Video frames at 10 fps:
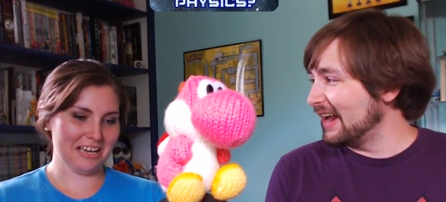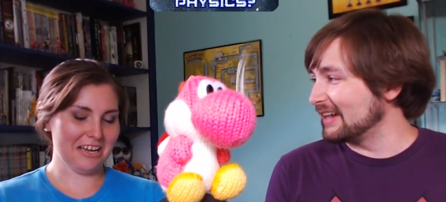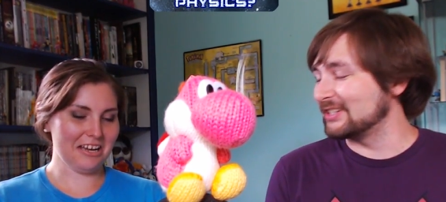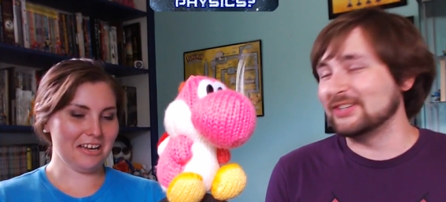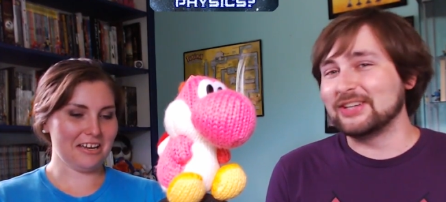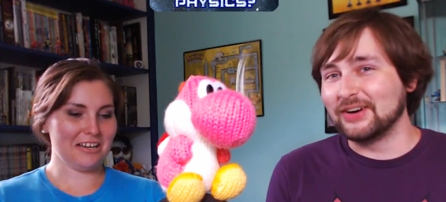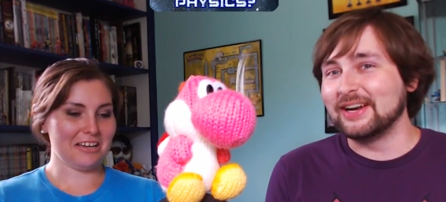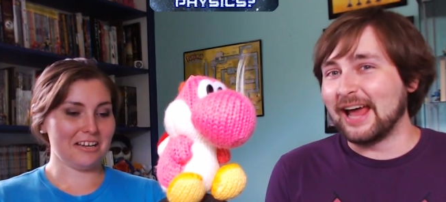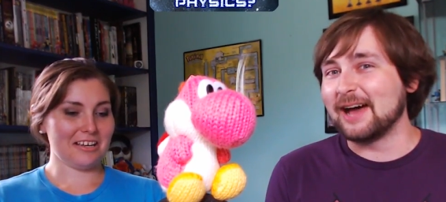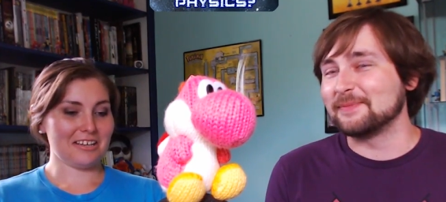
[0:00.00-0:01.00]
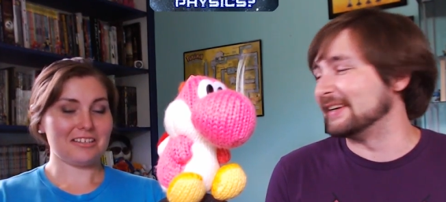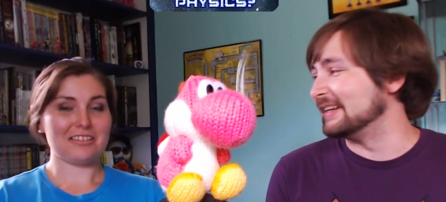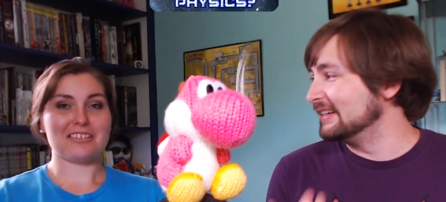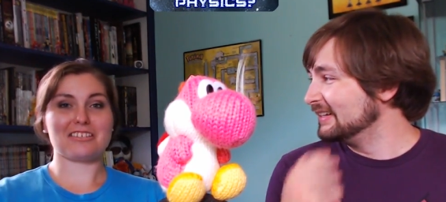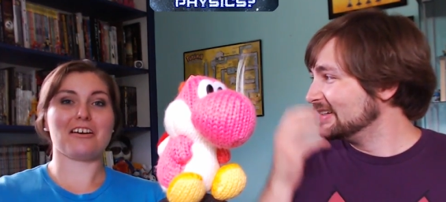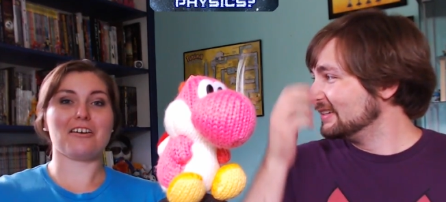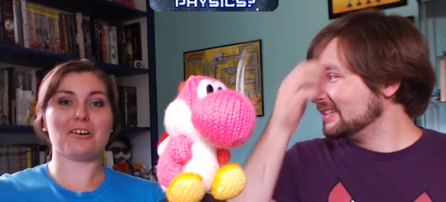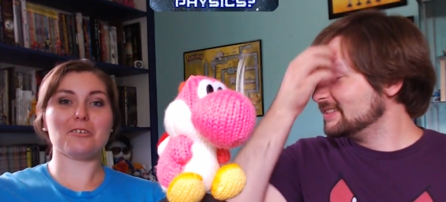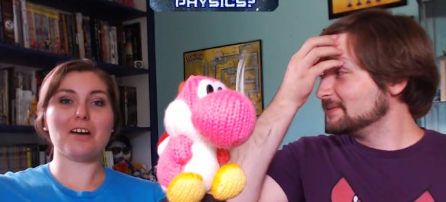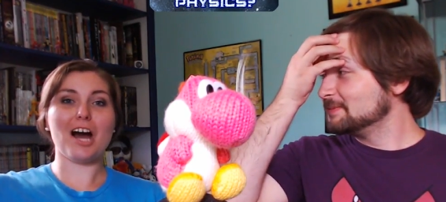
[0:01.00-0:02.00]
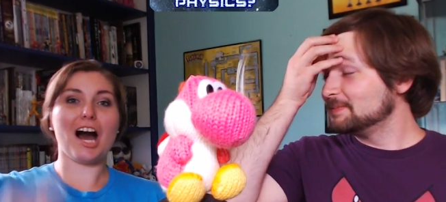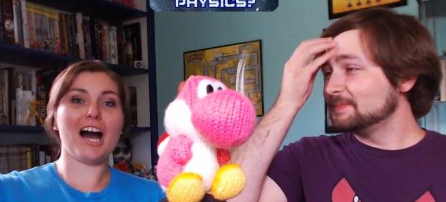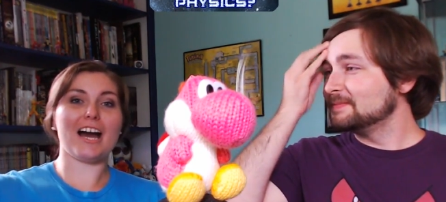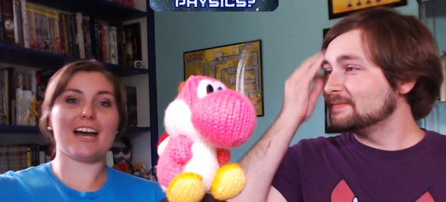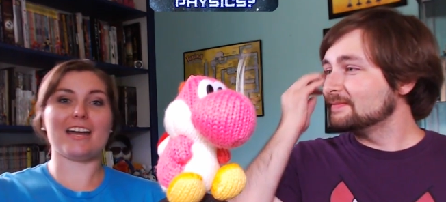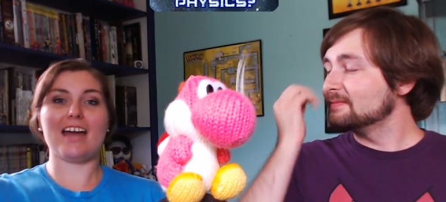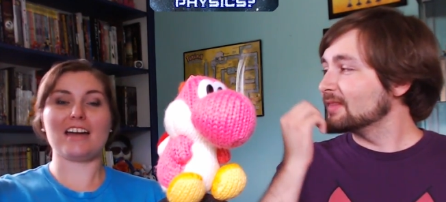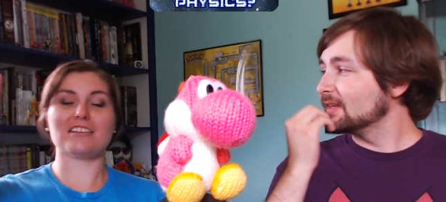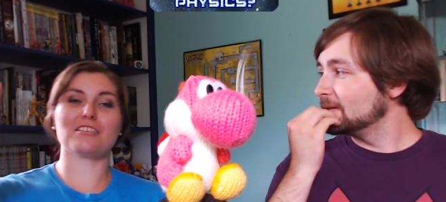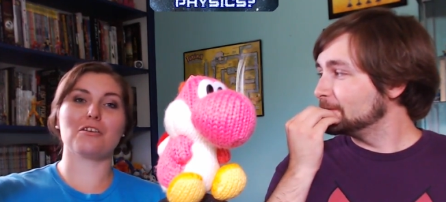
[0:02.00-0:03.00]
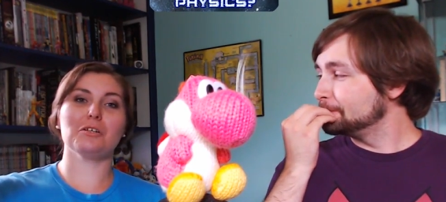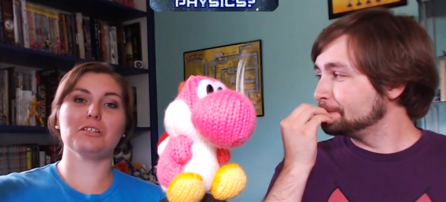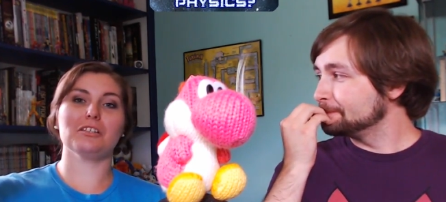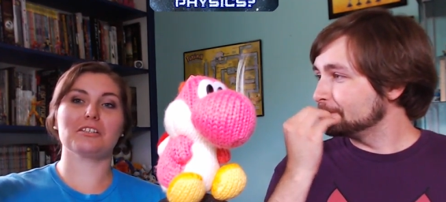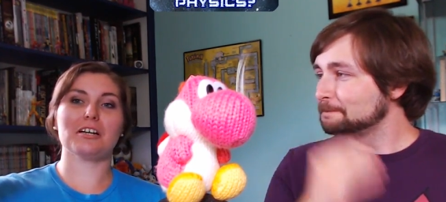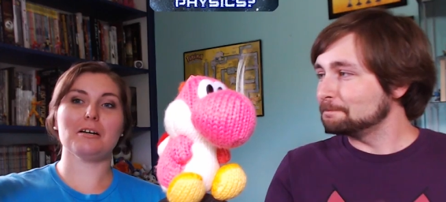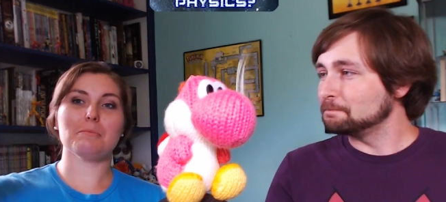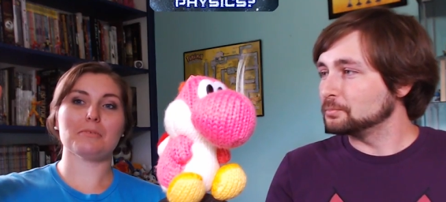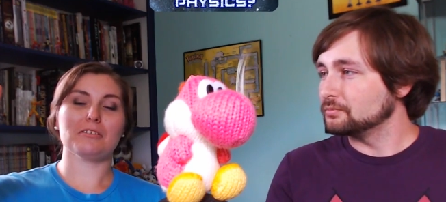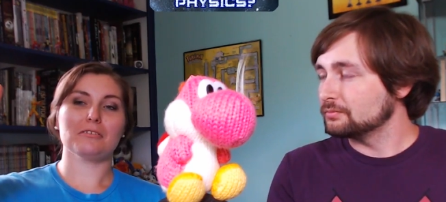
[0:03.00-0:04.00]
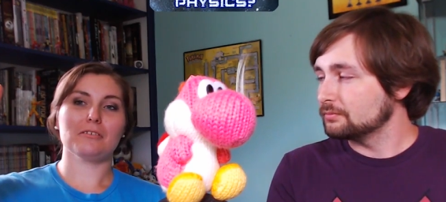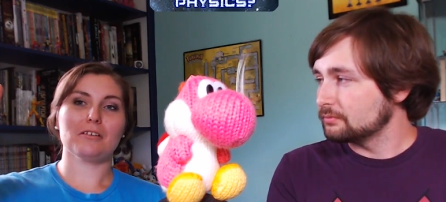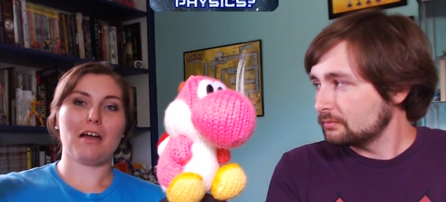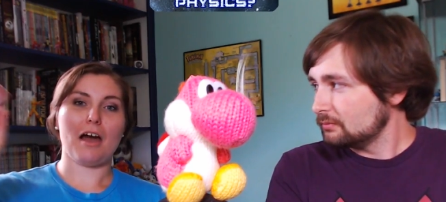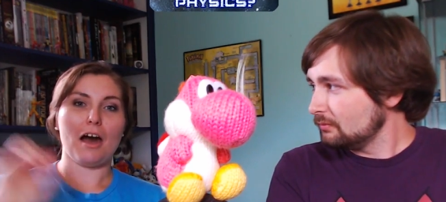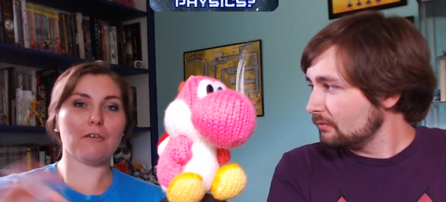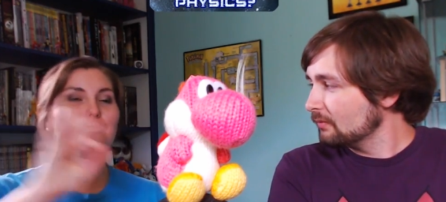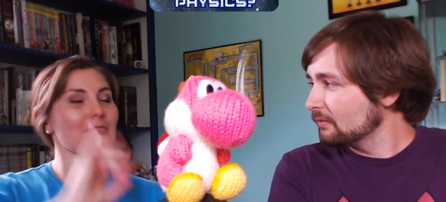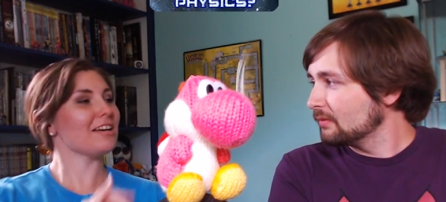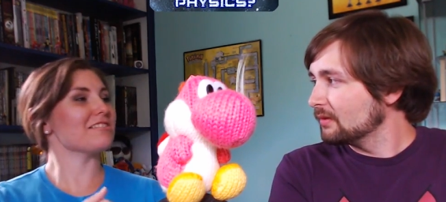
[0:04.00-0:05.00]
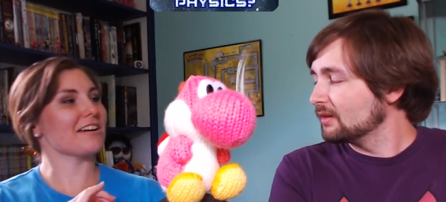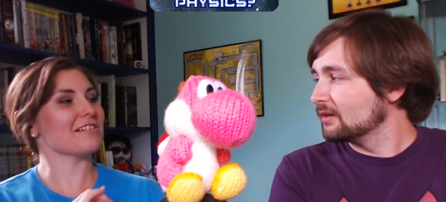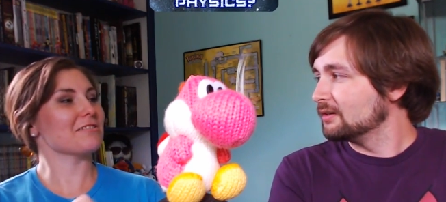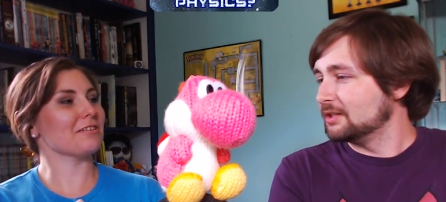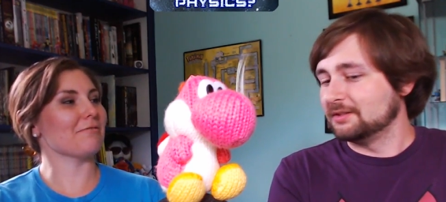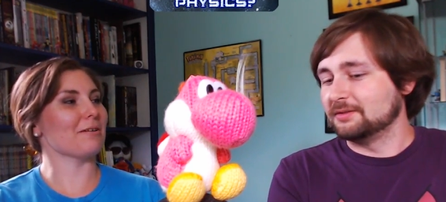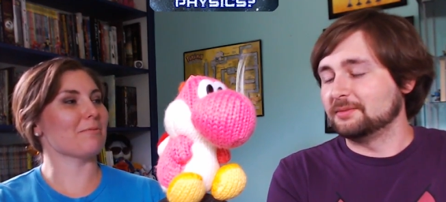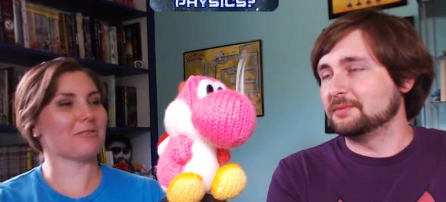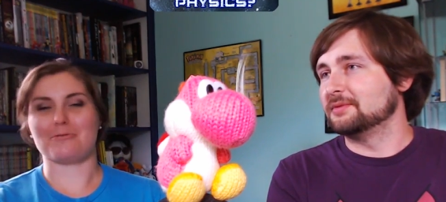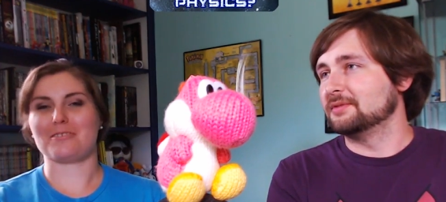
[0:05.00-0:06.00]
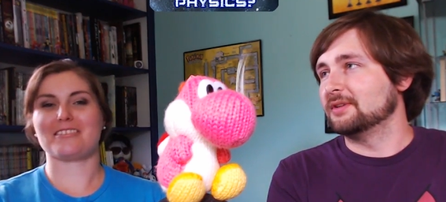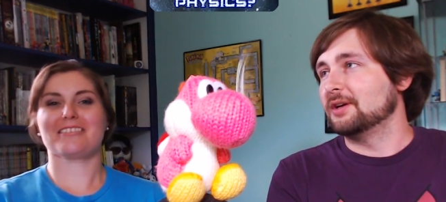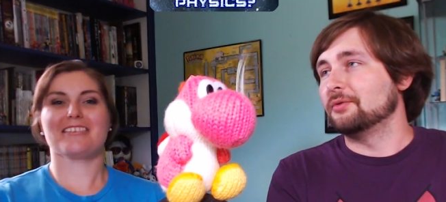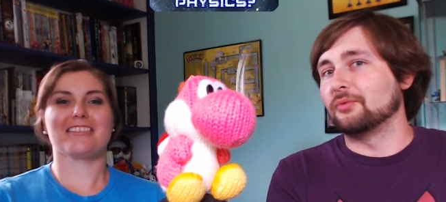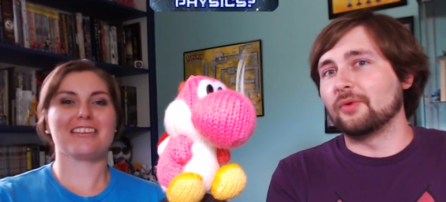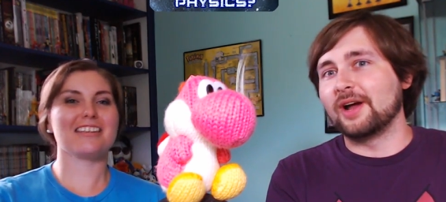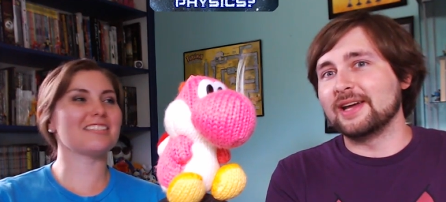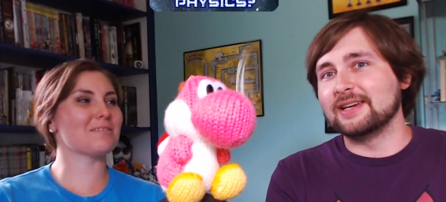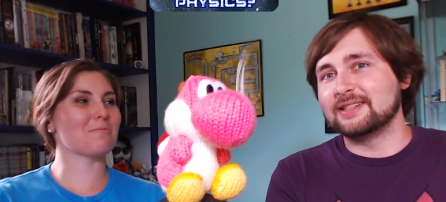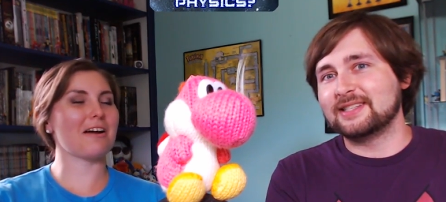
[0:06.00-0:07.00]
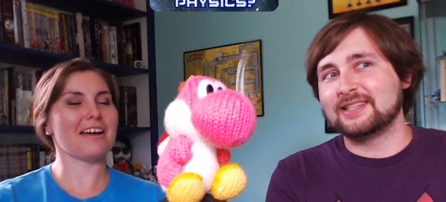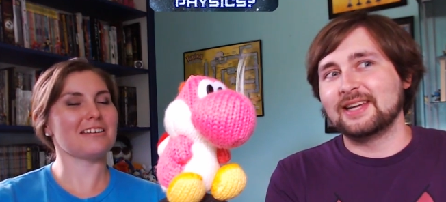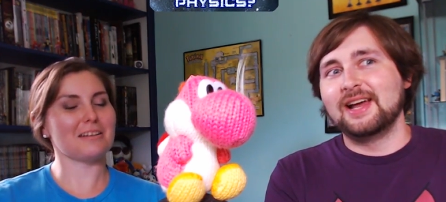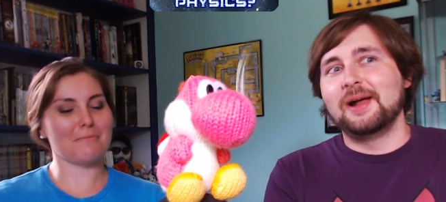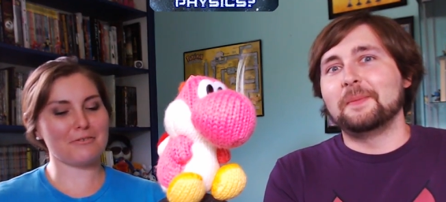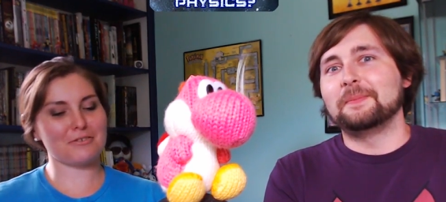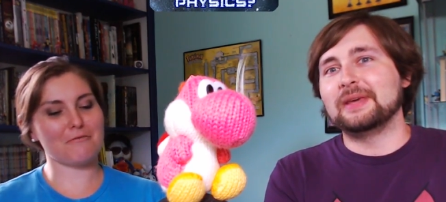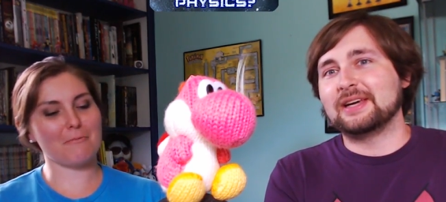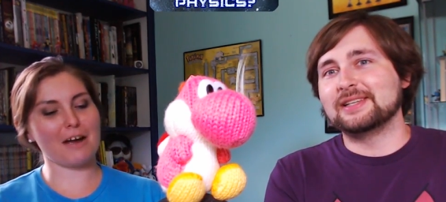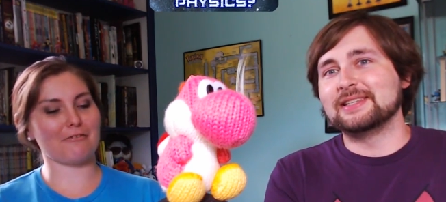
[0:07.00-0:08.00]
Speaker 1: actually could happen so
Speaker 2: i had to go and look up how do asexually reproduce Right. This is where I did most because of my